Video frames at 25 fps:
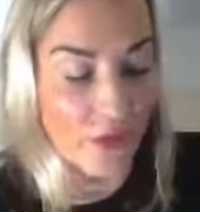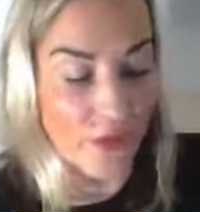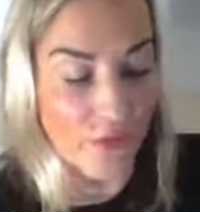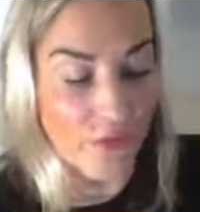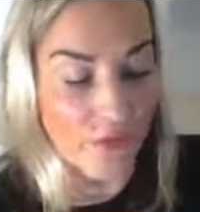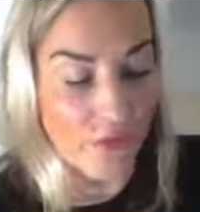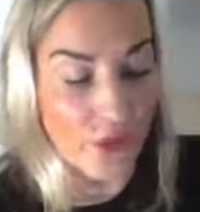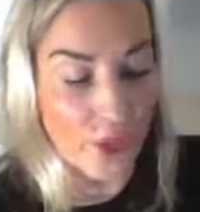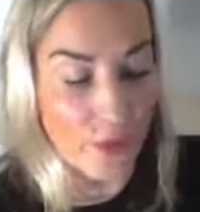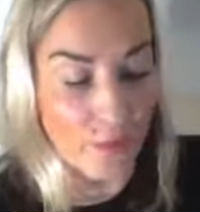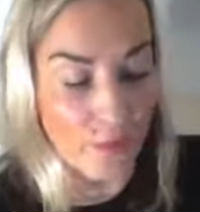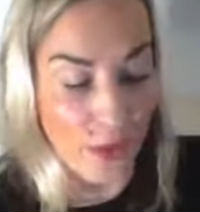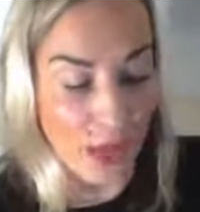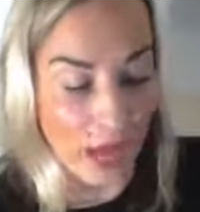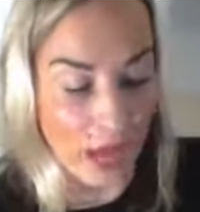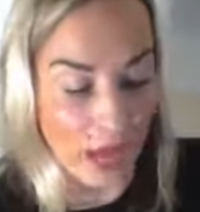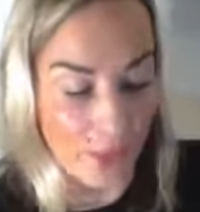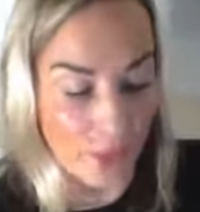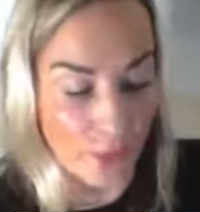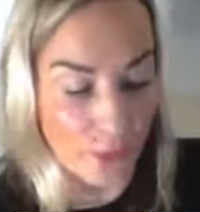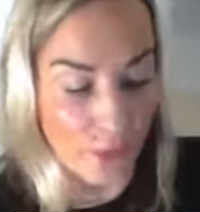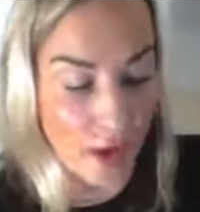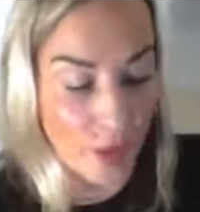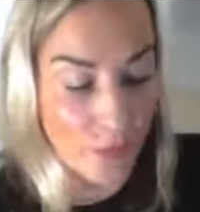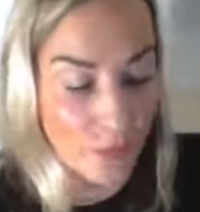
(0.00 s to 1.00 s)
the
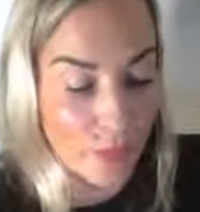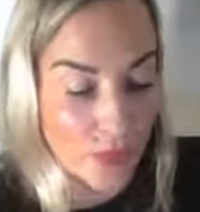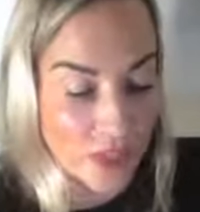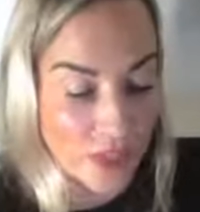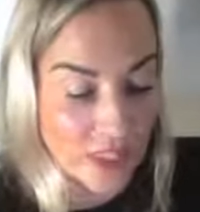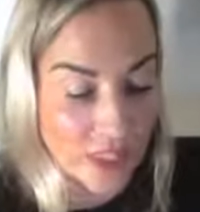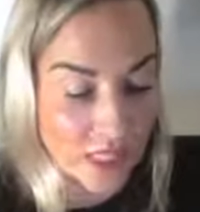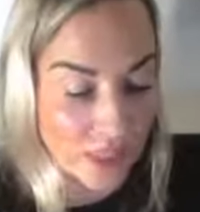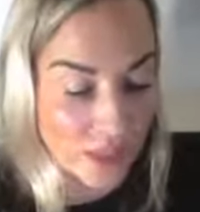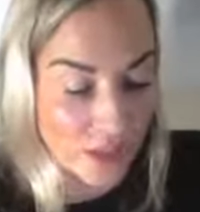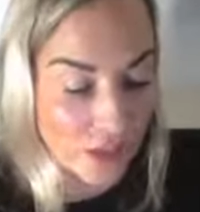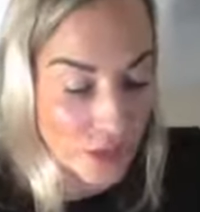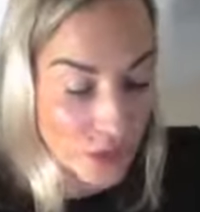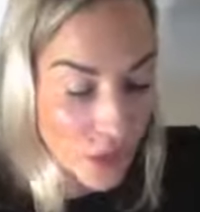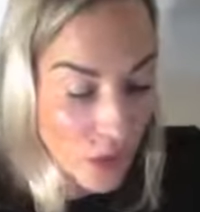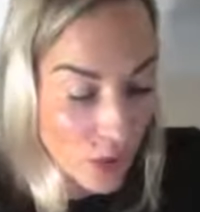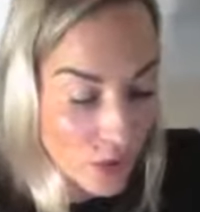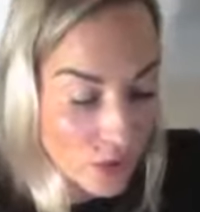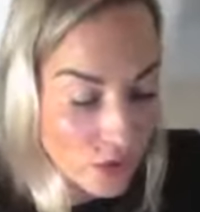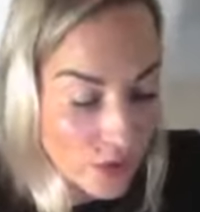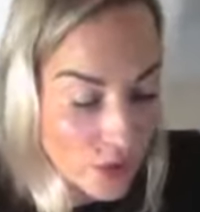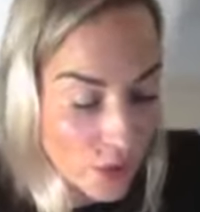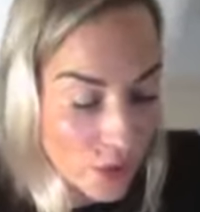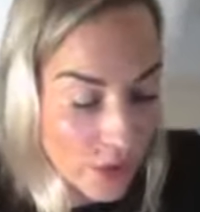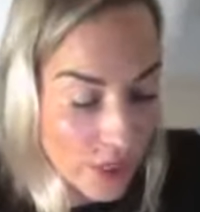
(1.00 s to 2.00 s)
footpath represents
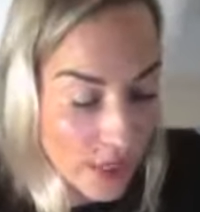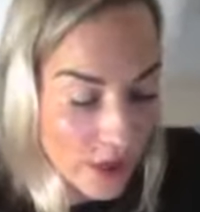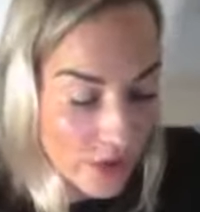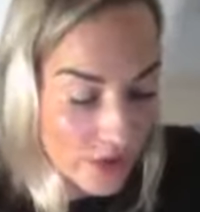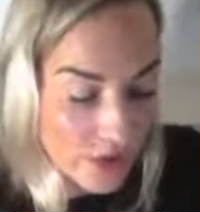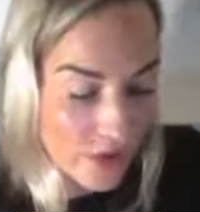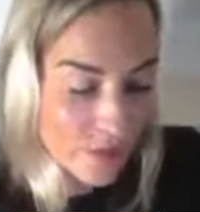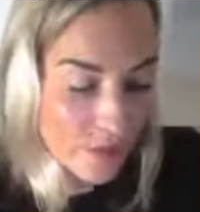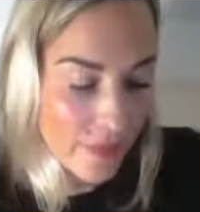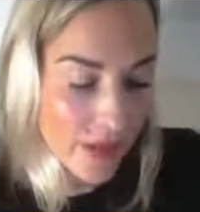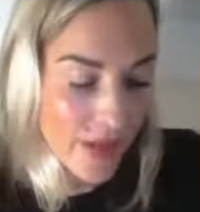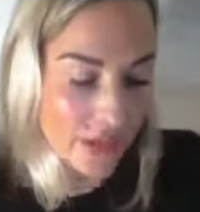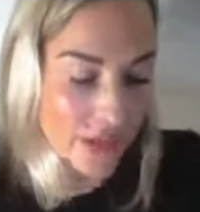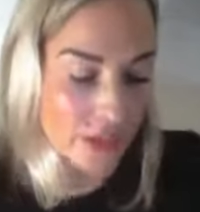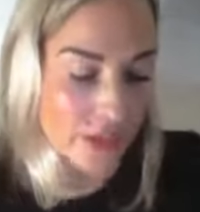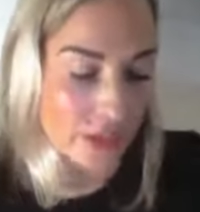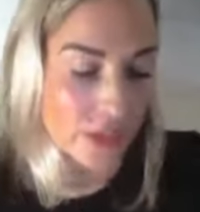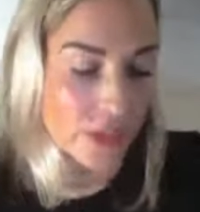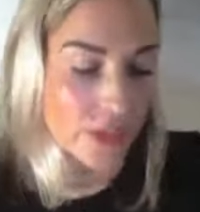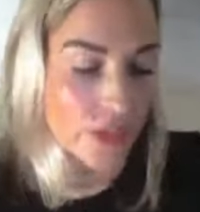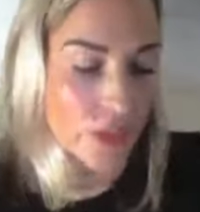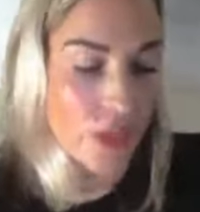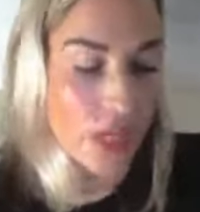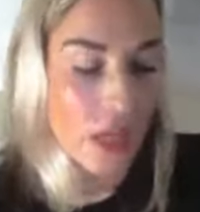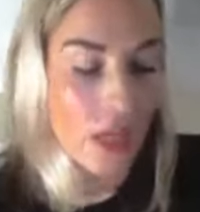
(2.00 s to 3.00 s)
those who hear the
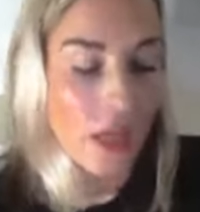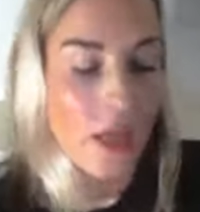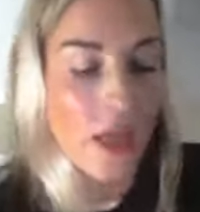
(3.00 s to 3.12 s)
message